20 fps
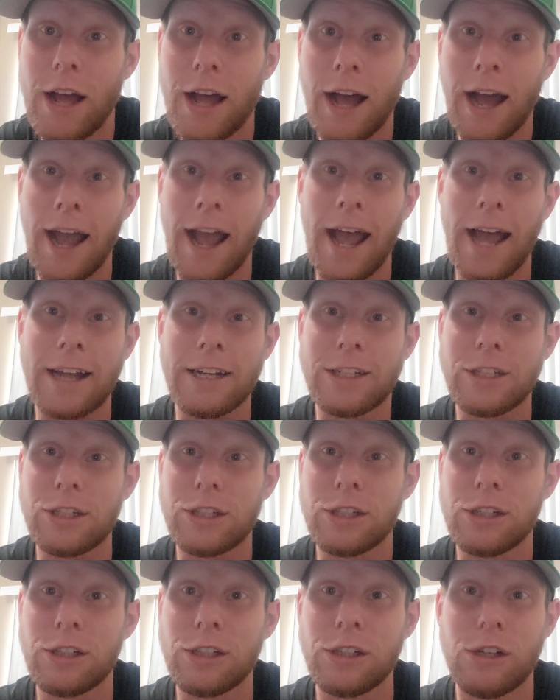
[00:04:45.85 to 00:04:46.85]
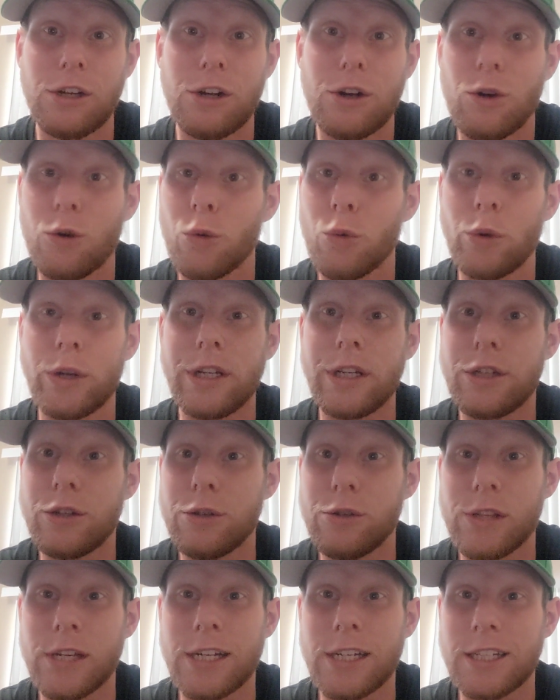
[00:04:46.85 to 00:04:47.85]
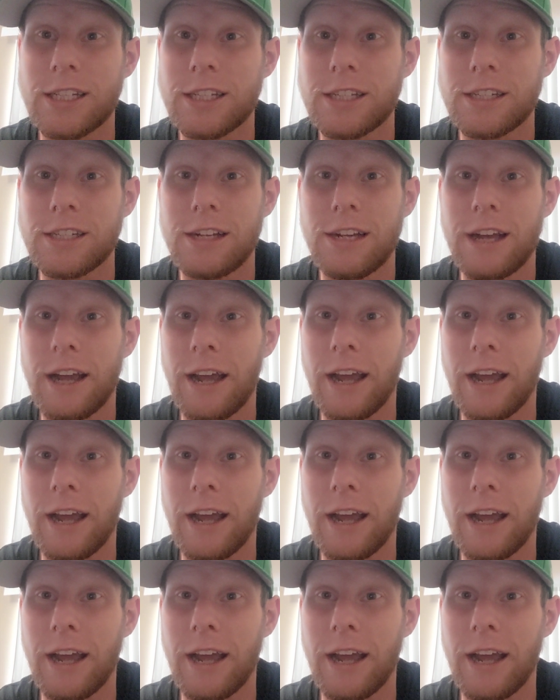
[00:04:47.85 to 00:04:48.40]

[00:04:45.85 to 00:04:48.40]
I had to redo this.